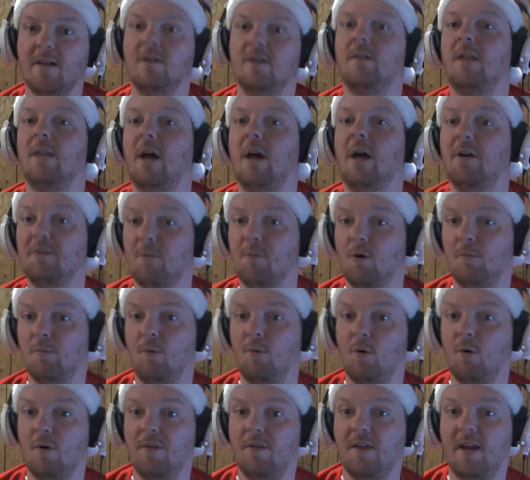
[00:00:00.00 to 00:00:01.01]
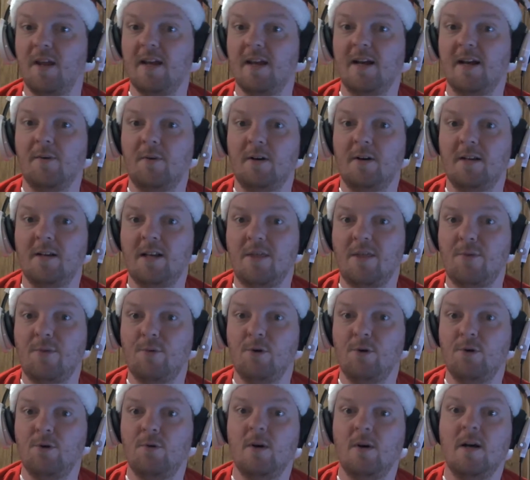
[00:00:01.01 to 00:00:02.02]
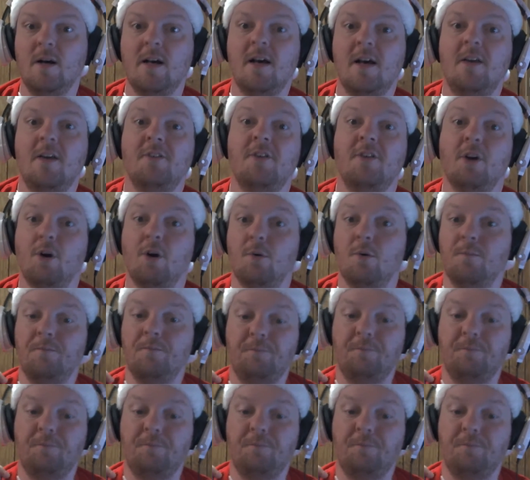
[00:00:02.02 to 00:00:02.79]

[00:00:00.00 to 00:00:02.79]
that was the more important thing I wanted to get through. So